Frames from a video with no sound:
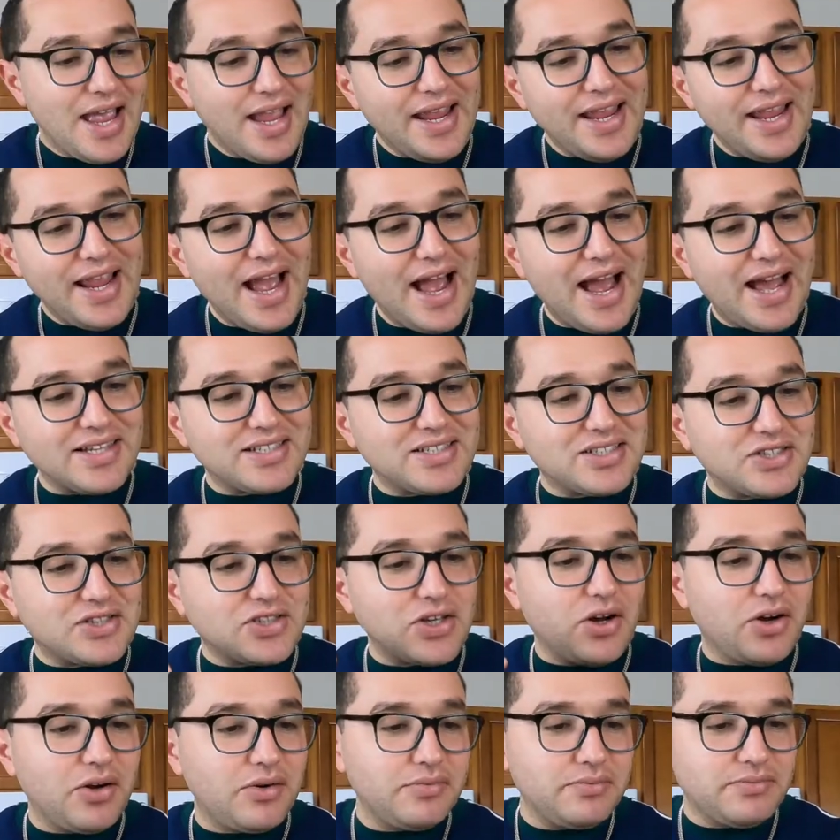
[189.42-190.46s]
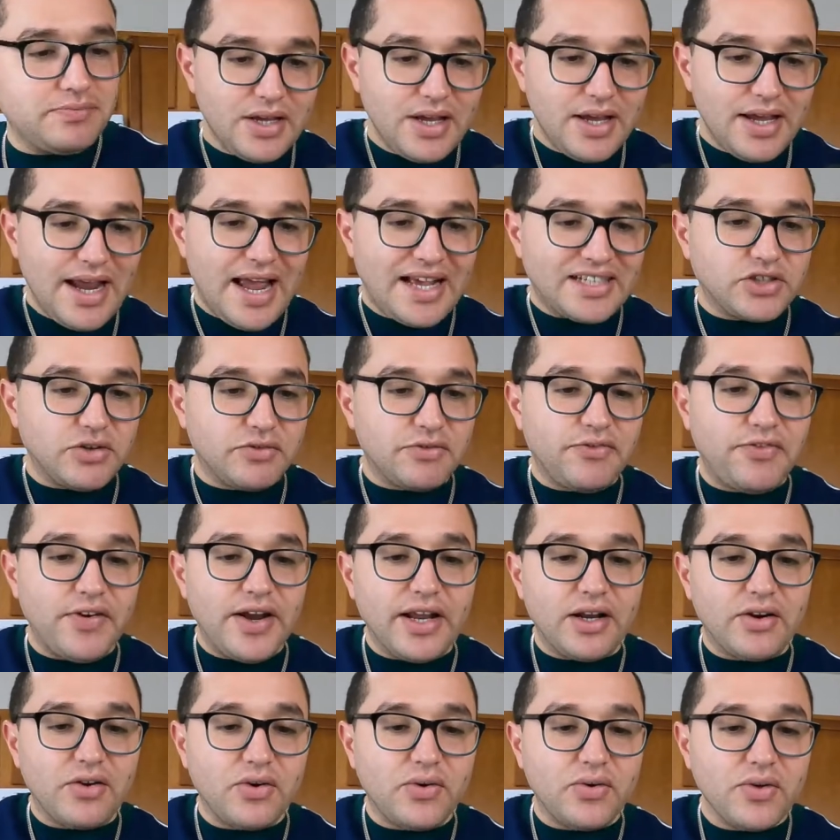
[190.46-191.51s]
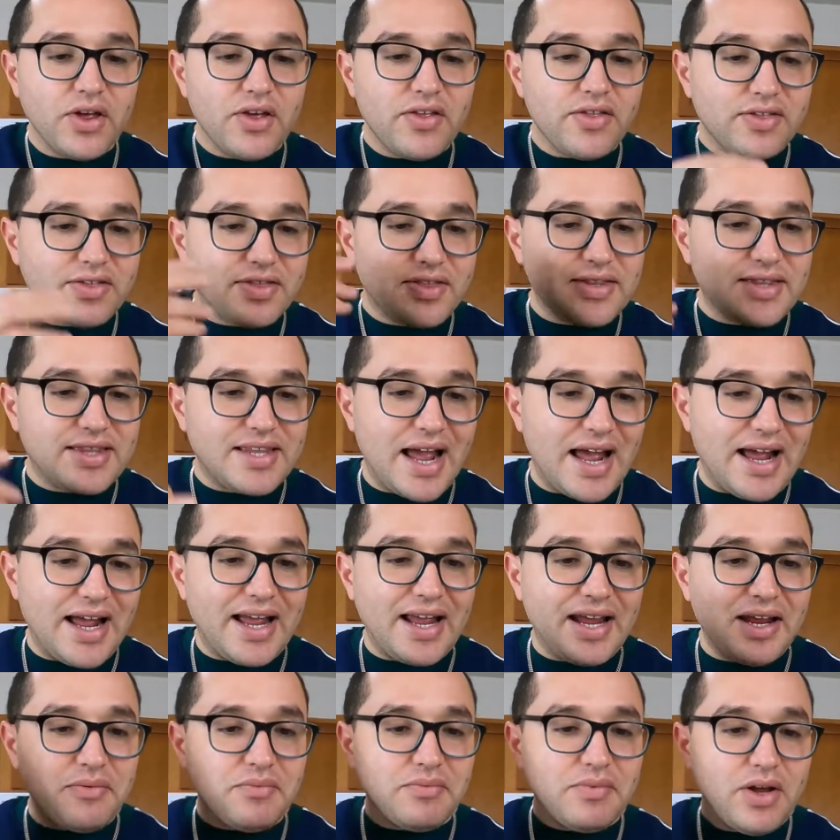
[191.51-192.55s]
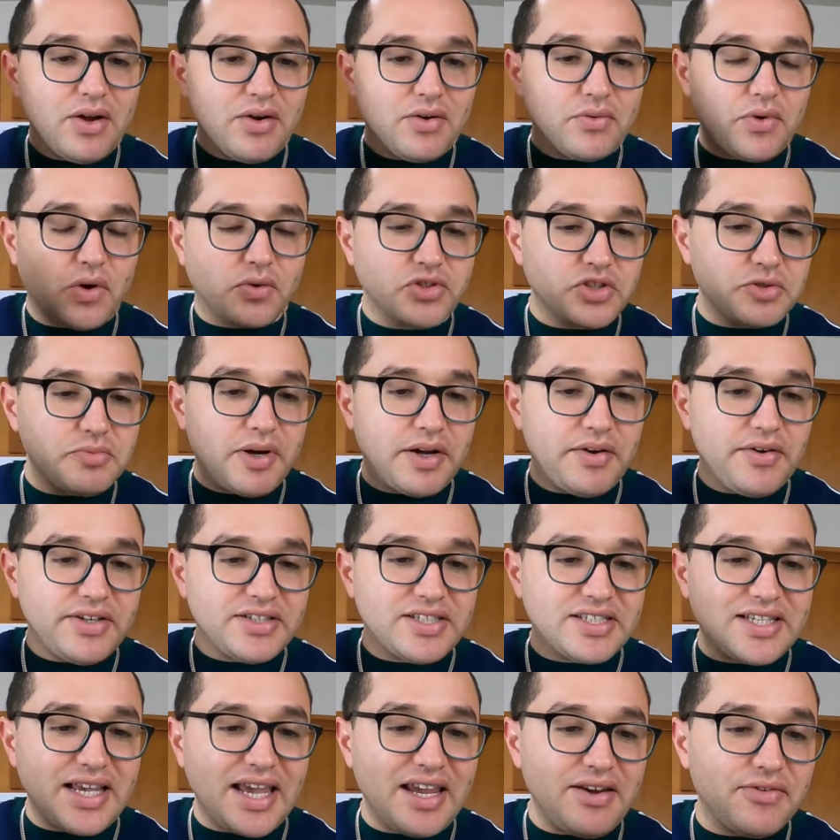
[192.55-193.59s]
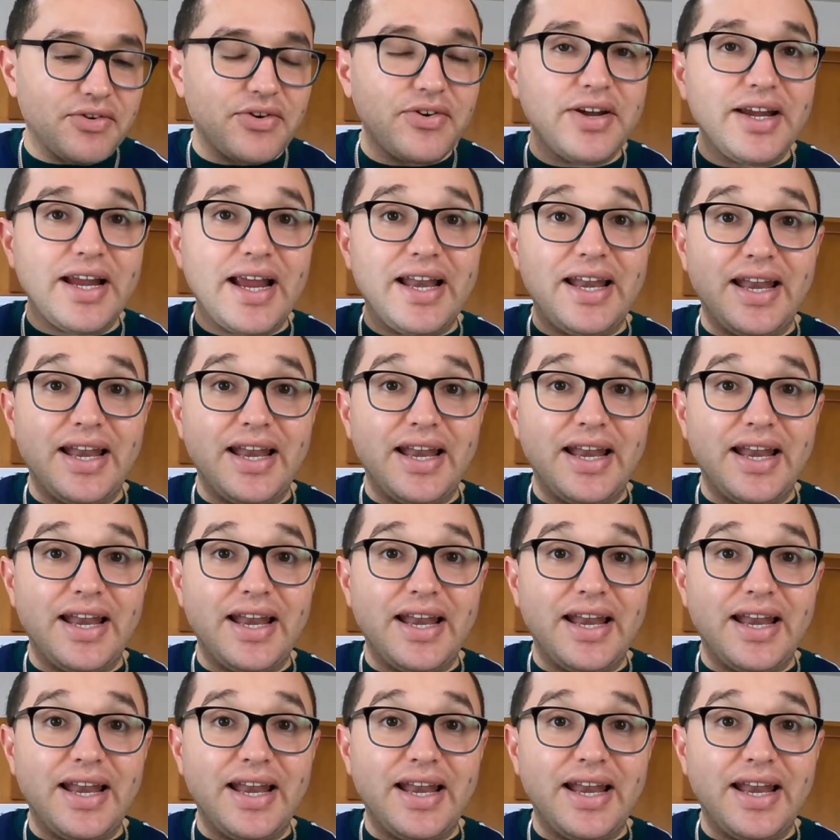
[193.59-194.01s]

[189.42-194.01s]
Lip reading: it has some fennel, thyme, rosemary, savory, and